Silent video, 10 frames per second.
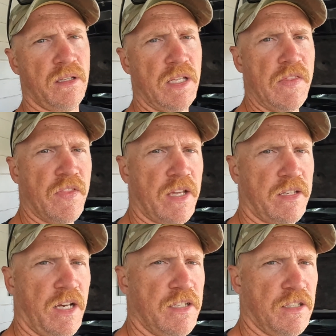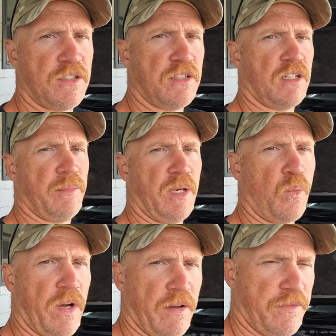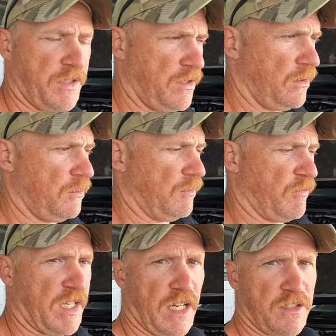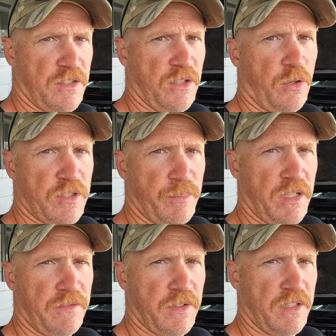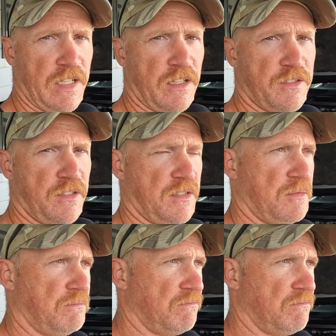In that case, it's just going to be a way up for you in regards to your cost-benefit analysis.